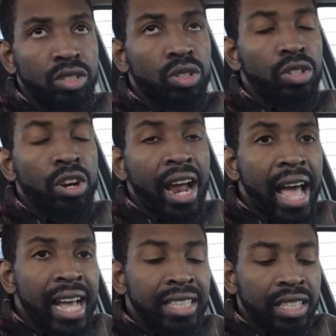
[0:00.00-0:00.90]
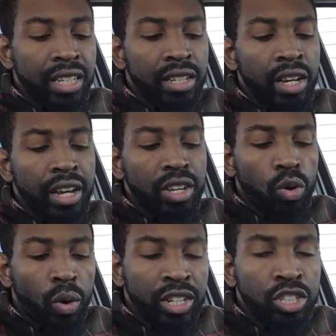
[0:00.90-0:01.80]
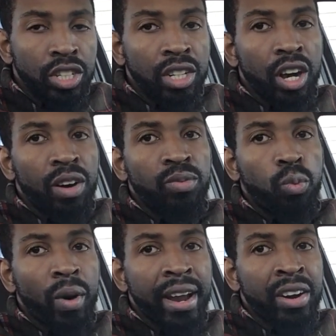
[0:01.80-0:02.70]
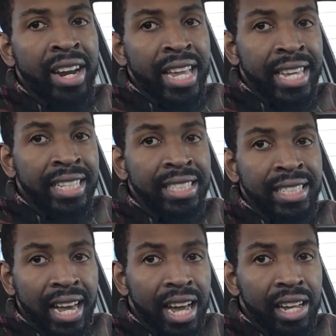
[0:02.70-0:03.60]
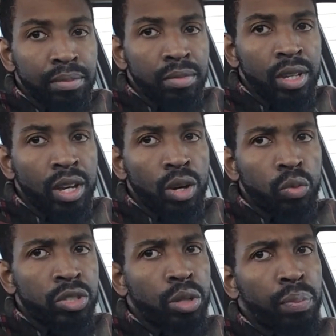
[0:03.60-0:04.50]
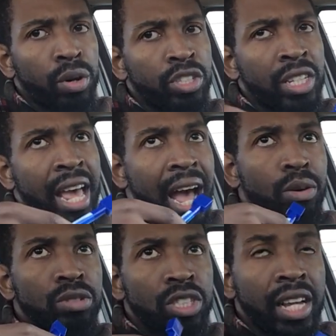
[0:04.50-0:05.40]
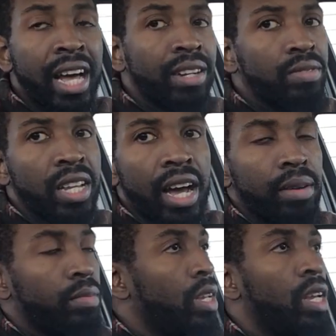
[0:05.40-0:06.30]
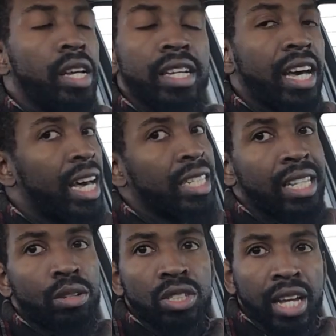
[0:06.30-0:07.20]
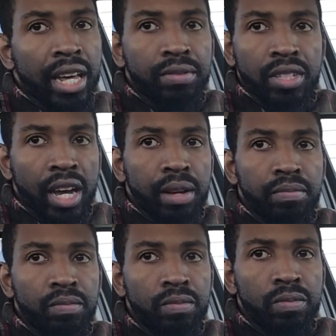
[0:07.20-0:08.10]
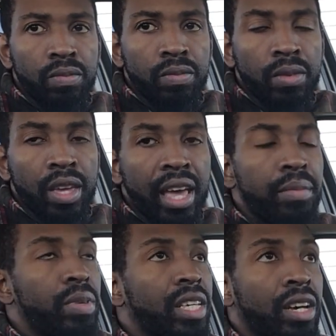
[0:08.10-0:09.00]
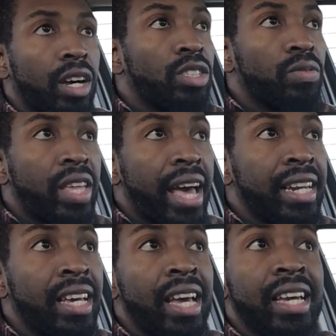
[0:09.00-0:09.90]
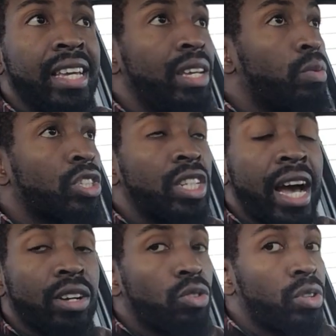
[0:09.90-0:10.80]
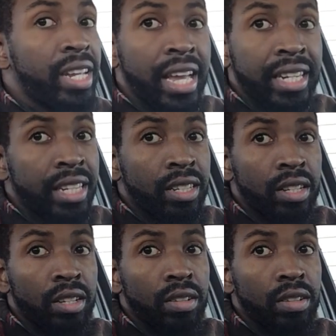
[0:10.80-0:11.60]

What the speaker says: So you're asking a question of where in time was the person outside of time. God is outside of time. And because of that, he was not created.